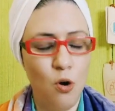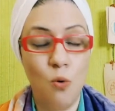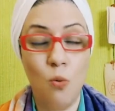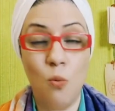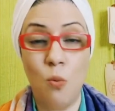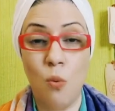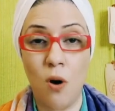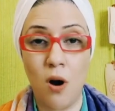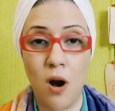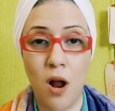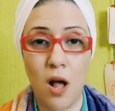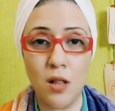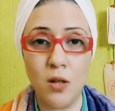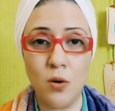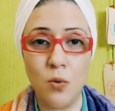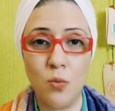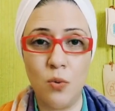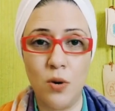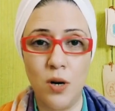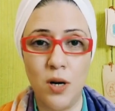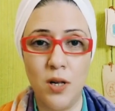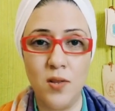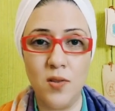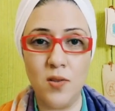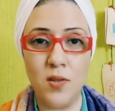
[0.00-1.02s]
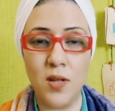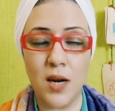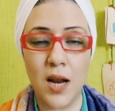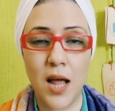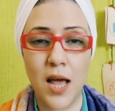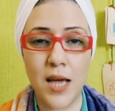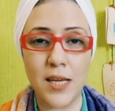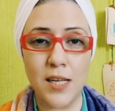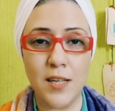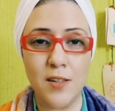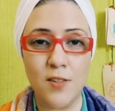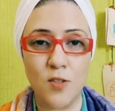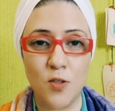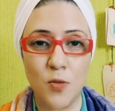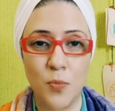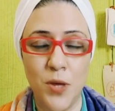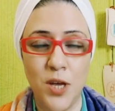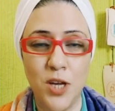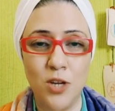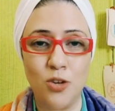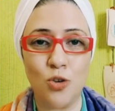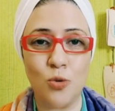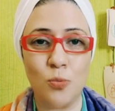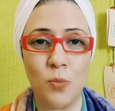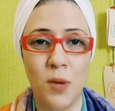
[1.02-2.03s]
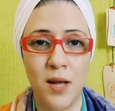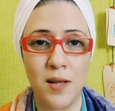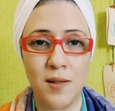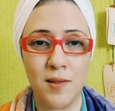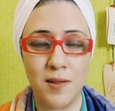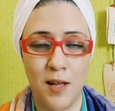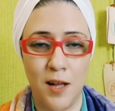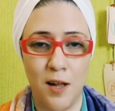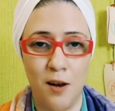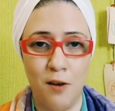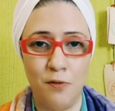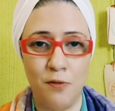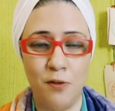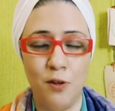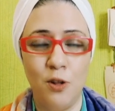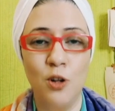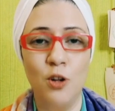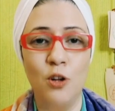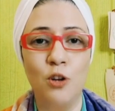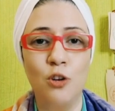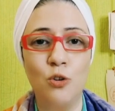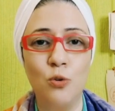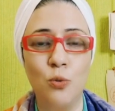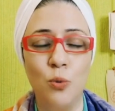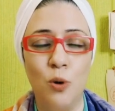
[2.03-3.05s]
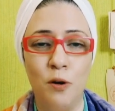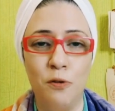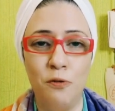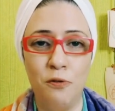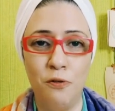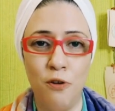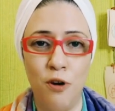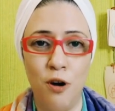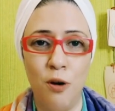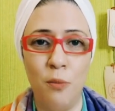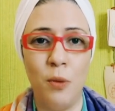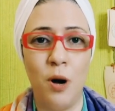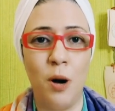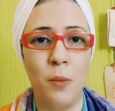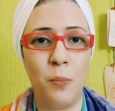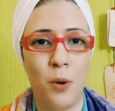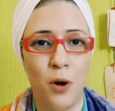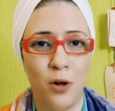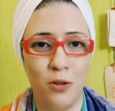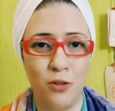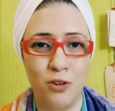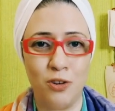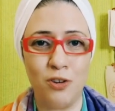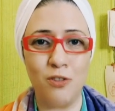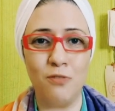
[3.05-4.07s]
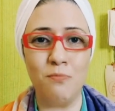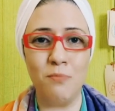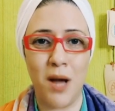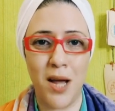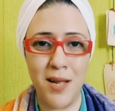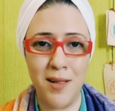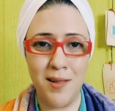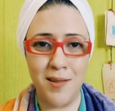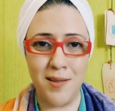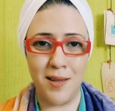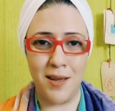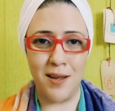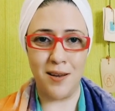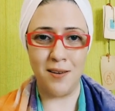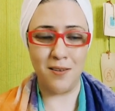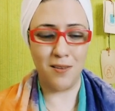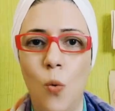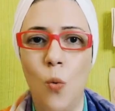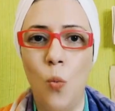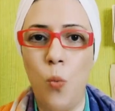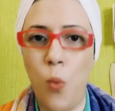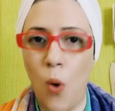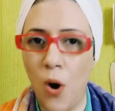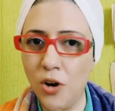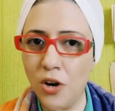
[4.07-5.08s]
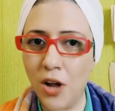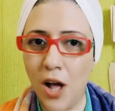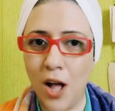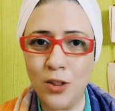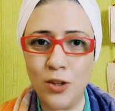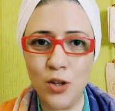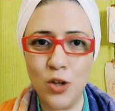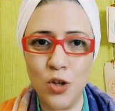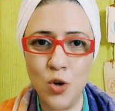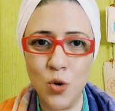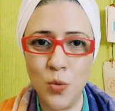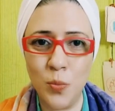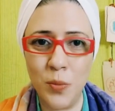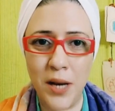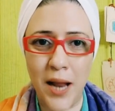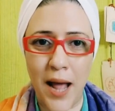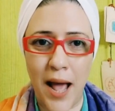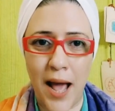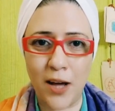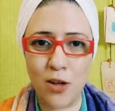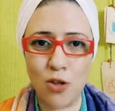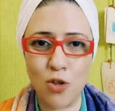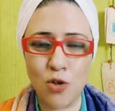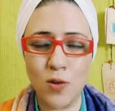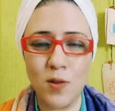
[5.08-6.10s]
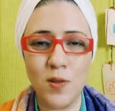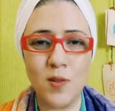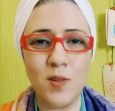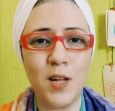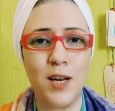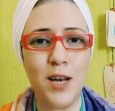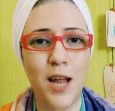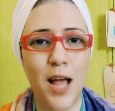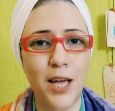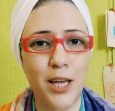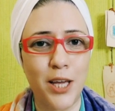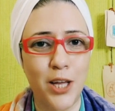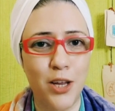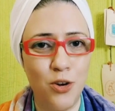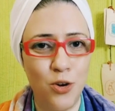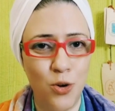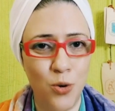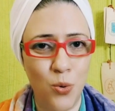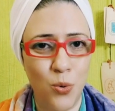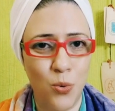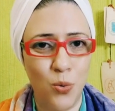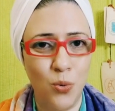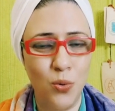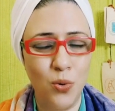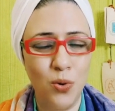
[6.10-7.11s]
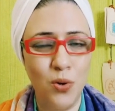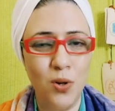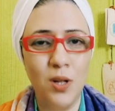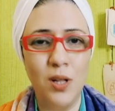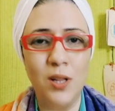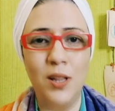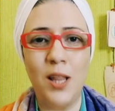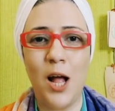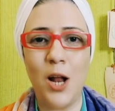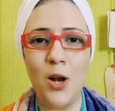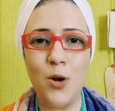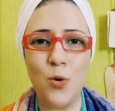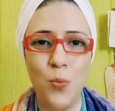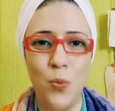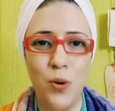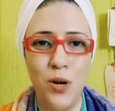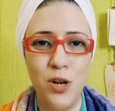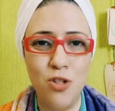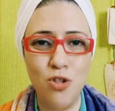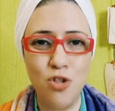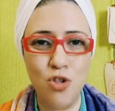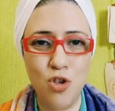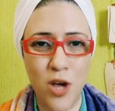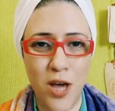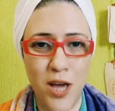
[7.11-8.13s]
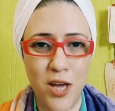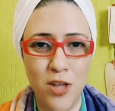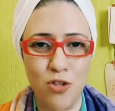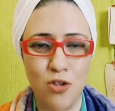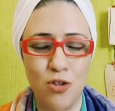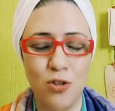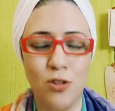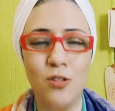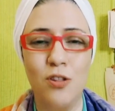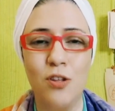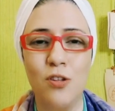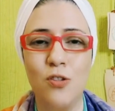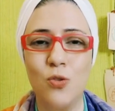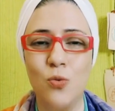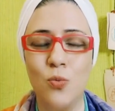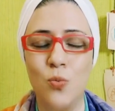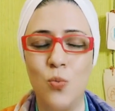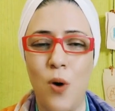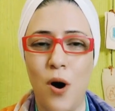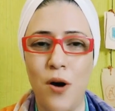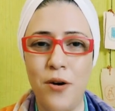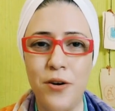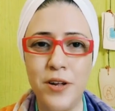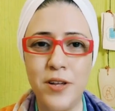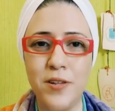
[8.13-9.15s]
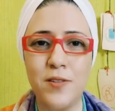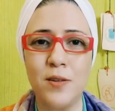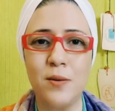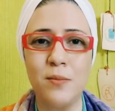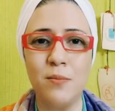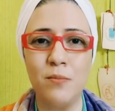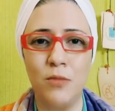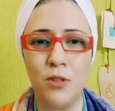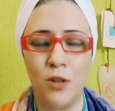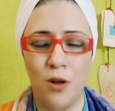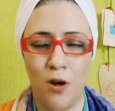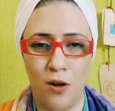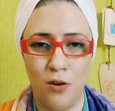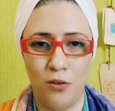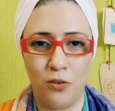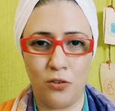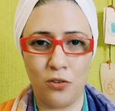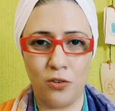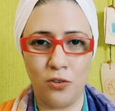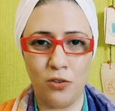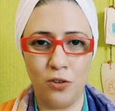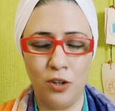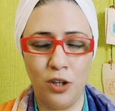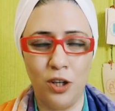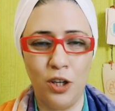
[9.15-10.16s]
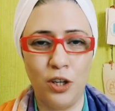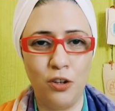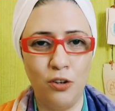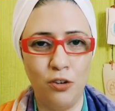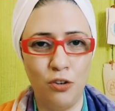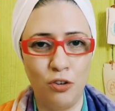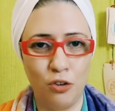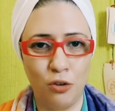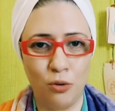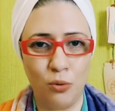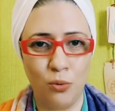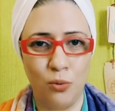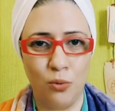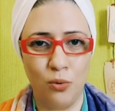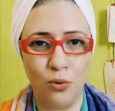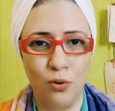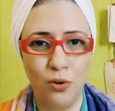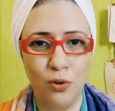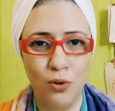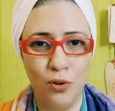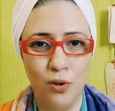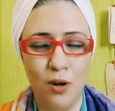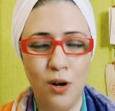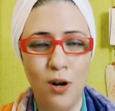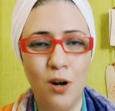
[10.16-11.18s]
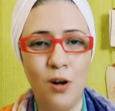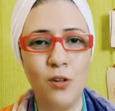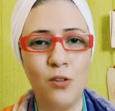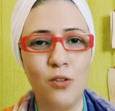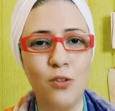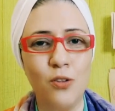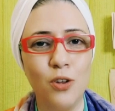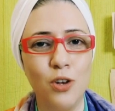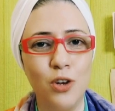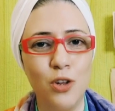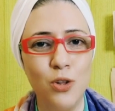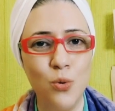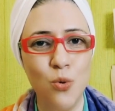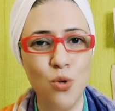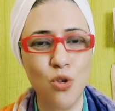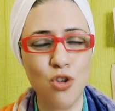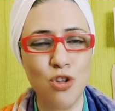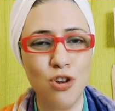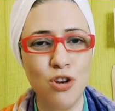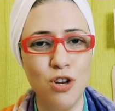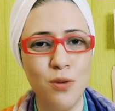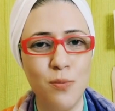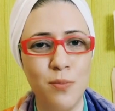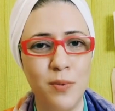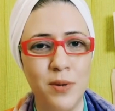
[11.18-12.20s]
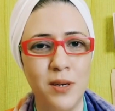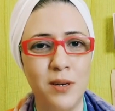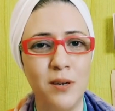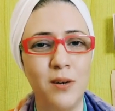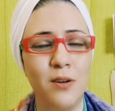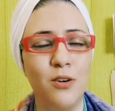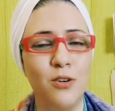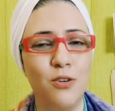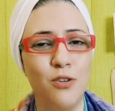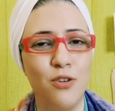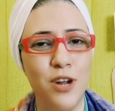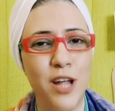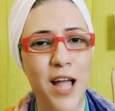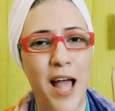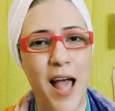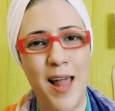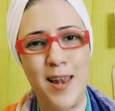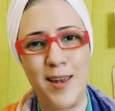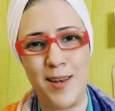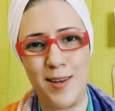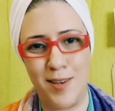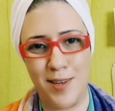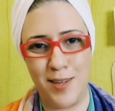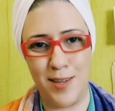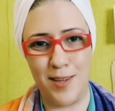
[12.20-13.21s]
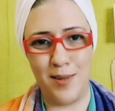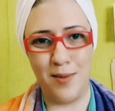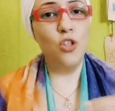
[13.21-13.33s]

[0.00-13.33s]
What are the words that I can speak to myself to affirm a positive mindset? What are the human actions that I can do that will change this worrisome thought into a solutionable reality?